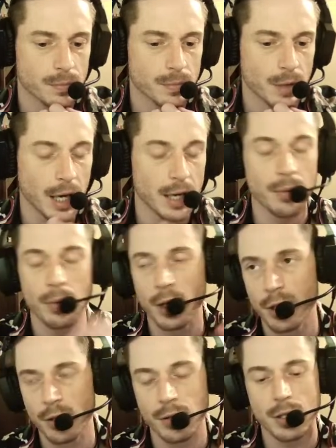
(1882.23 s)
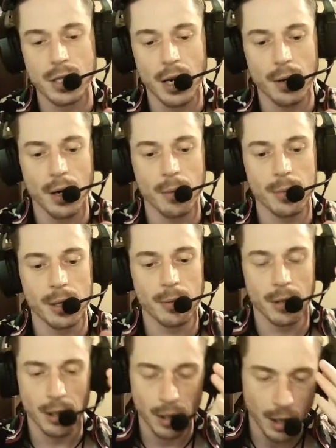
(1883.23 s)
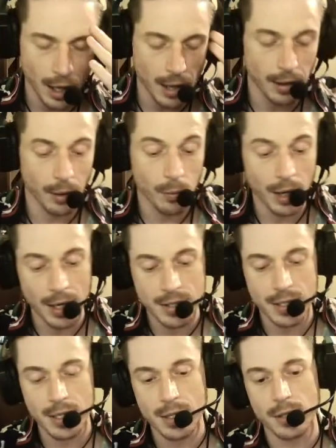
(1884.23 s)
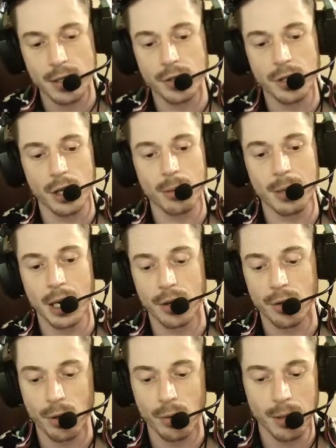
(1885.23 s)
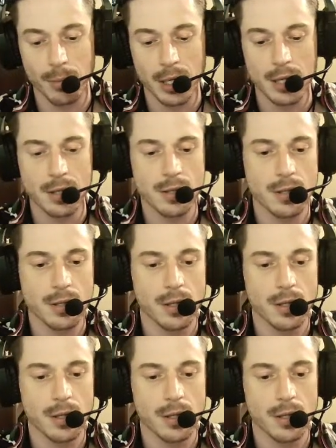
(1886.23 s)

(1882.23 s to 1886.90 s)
I didn't want to do this. I didn't, but like when I see a term and I don't know what it means,